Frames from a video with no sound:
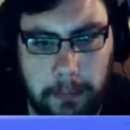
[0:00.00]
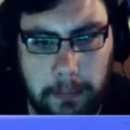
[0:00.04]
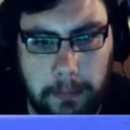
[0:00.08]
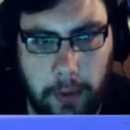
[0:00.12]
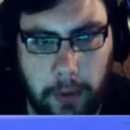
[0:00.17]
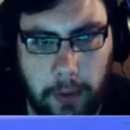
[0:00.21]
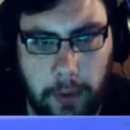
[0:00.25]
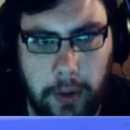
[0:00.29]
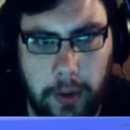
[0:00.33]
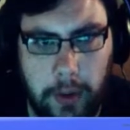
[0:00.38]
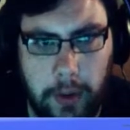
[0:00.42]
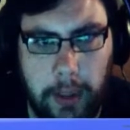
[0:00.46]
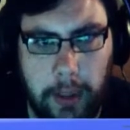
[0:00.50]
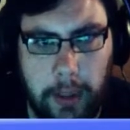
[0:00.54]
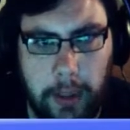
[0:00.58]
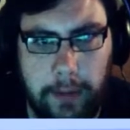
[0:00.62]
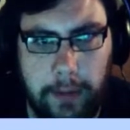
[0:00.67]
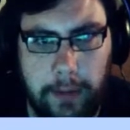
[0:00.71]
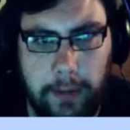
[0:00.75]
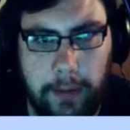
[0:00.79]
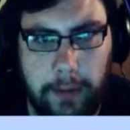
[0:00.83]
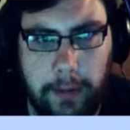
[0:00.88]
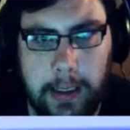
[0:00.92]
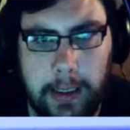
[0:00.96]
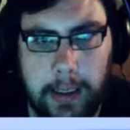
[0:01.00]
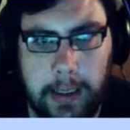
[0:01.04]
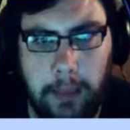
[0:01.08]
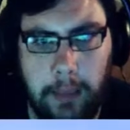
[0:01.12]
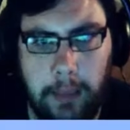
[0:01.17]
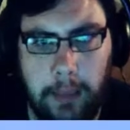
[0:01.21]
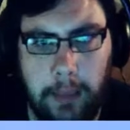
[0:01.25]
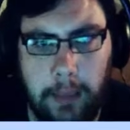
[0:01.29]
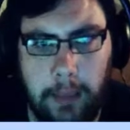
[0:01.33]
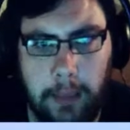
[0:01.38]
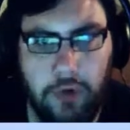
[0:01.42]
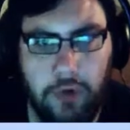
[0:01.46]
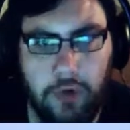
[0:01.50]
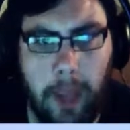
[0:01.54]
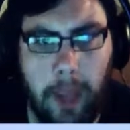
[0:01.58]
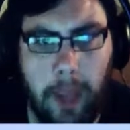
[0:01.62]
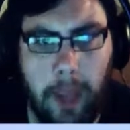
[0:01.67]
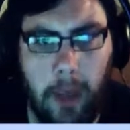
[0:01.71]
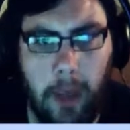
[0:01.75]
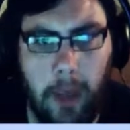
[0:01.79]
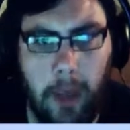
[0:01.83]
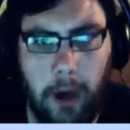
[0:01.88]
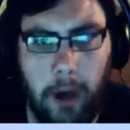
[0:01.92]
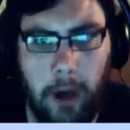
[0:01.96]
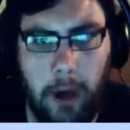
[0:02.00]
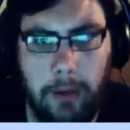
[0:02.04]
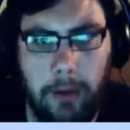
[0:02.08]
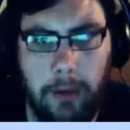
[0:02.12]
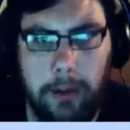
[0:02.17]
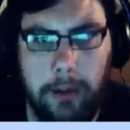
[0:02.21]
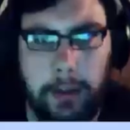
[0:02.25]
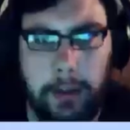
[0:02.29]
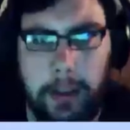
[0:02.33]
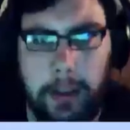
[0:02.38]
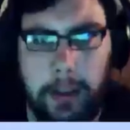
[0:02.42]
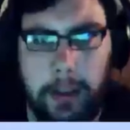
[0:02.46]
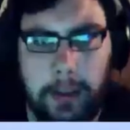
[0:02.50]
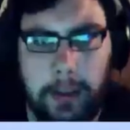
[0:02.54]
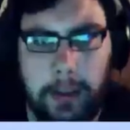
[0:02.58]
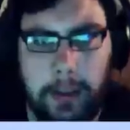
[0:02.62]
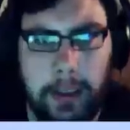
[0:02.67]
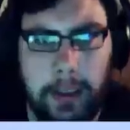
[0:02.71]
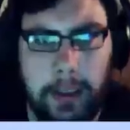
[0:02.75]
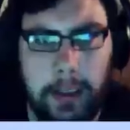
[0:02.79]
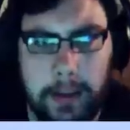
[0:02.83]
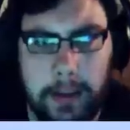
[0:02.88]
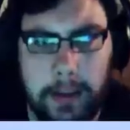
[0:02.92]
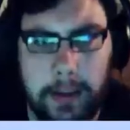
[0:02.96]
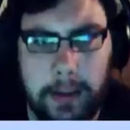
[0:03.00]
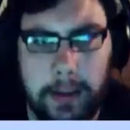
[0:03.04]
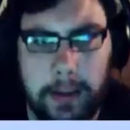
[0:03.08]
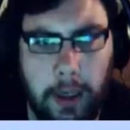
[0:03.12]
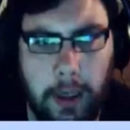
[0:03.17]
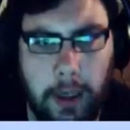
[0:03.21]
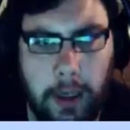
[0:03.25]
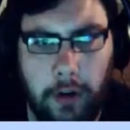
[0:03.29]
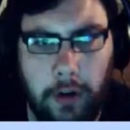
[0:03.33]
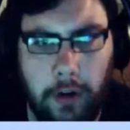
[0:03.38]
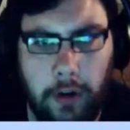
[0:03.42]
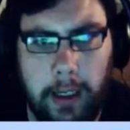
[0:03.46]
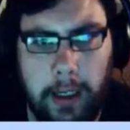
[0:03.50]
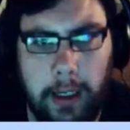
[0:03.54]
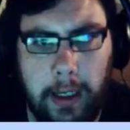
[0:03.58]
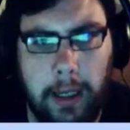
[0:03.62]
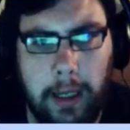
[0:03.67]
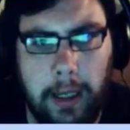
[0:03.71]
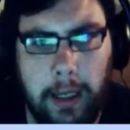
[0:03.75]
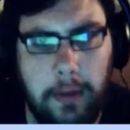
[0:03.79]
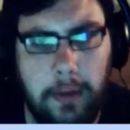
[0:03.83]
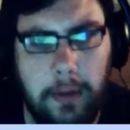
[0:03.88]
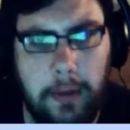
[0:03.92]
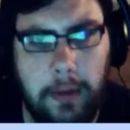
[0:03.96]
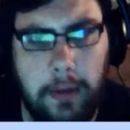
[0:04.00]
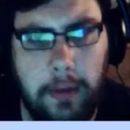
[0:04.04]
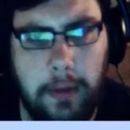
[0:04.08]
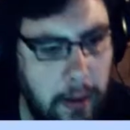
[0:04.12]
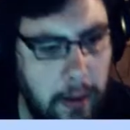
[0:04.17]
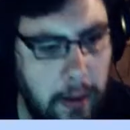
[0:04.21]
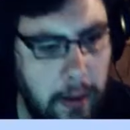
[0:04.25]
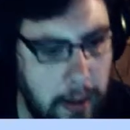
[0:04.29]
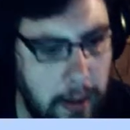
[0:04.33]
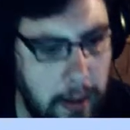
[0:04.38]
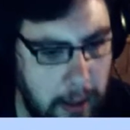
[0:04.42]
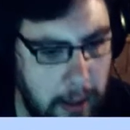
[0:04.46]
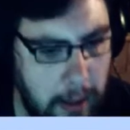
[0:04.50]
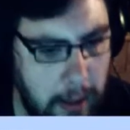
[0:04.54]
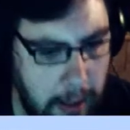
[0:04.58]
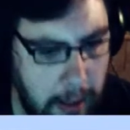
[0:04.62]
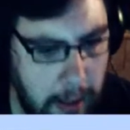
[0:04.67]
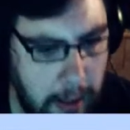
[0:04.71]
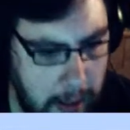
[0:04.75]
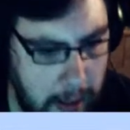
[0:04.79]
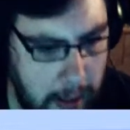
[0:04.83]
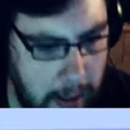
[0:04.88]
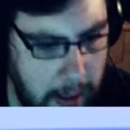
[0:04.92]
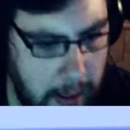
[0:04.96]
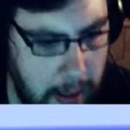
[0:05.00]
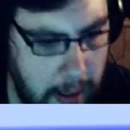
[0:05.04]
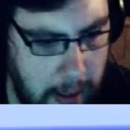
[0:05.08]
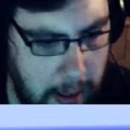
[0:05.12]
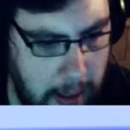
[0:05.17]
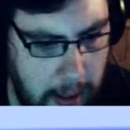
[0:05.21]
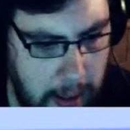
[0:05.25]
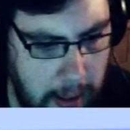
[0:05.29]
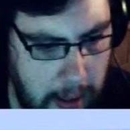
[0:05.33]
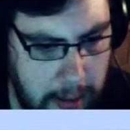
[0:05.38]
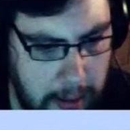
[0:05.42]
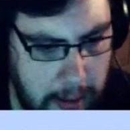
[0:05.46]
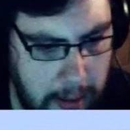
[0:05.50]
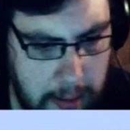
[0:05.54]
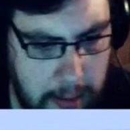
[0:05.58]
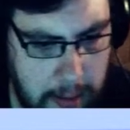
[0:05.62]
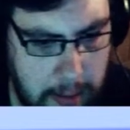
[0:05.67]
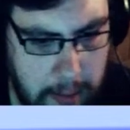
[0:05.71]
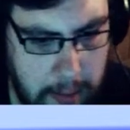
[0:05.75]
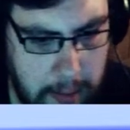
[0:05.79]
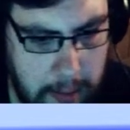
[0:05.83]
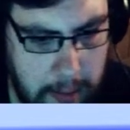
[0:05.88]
underneath it. It will drain the lava, as you can see. It's already down to you've seen the red